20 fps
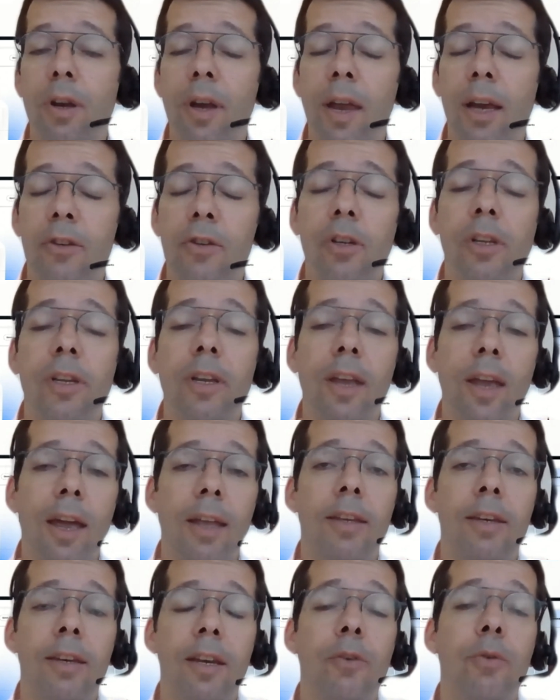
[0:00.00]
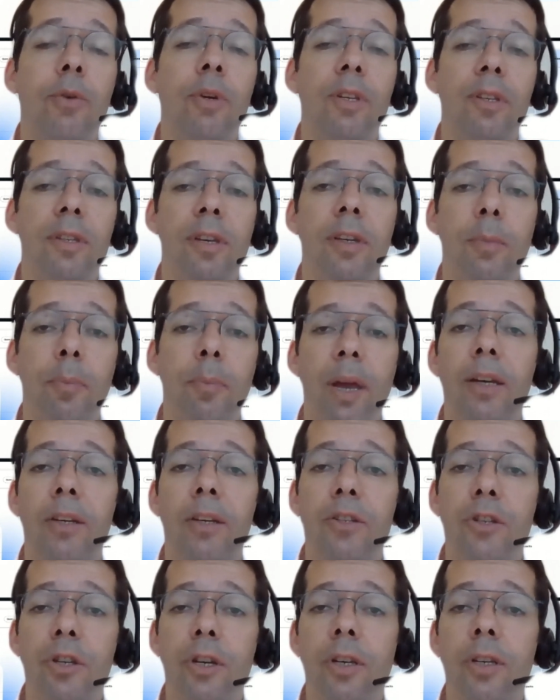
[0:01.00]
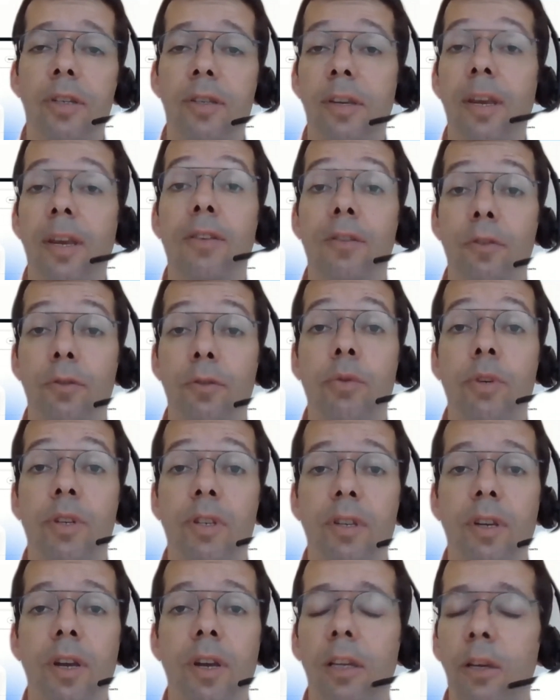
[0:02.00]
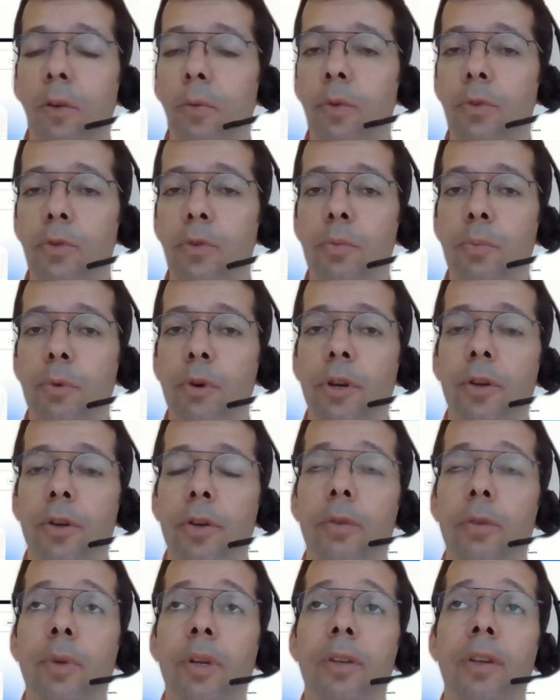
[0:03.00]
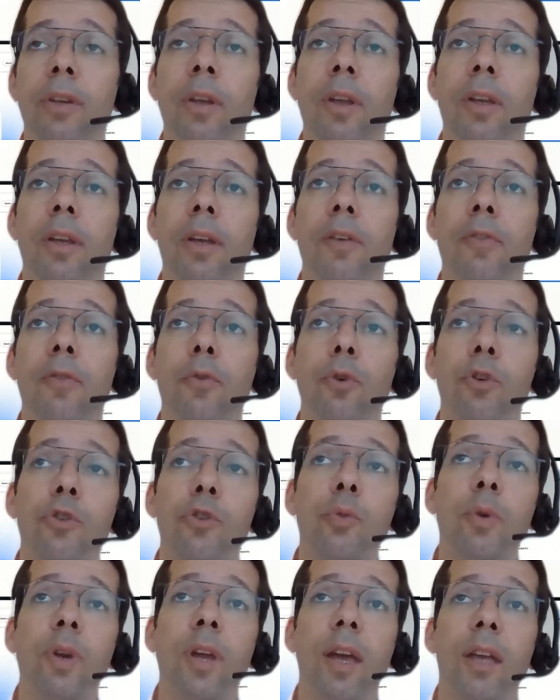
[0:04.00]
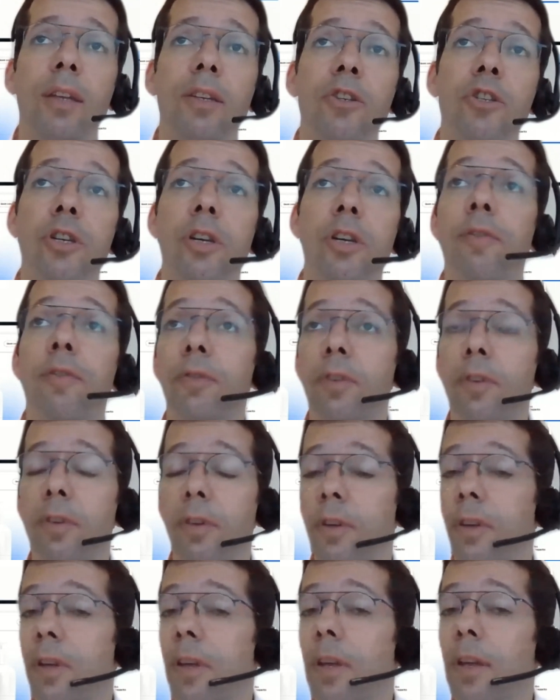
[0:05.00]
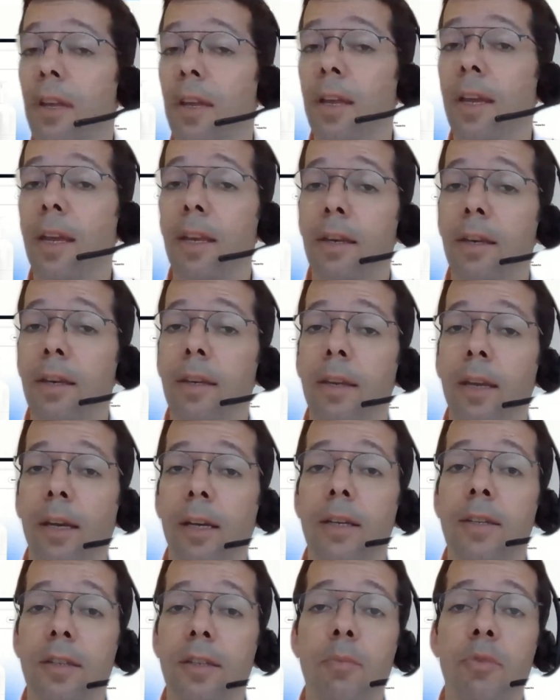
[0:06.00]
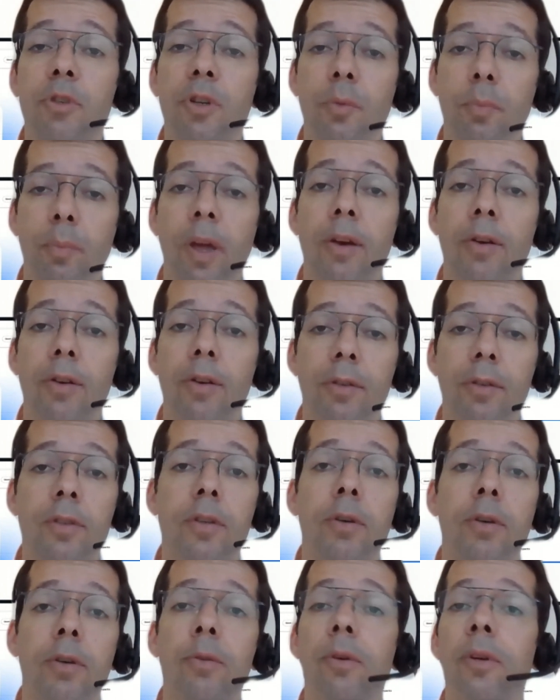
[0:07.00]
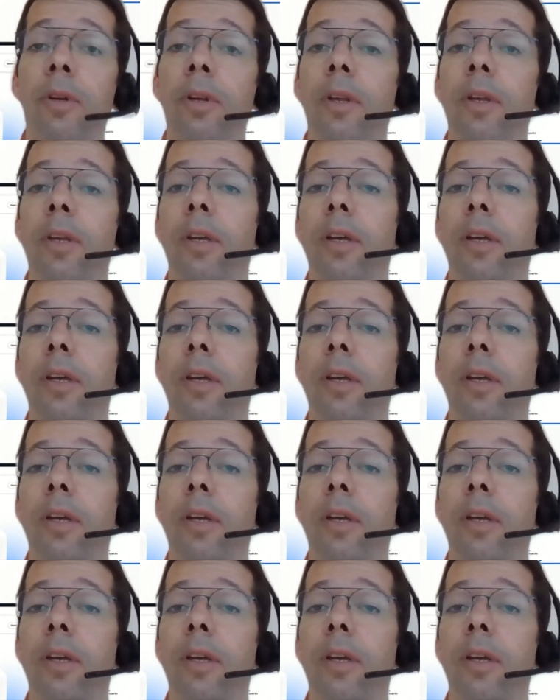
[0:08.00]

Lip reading: actually had an increase in the packaging sent to recycling, which was pretty good. But of course, we had a shift in the consumption pattern. So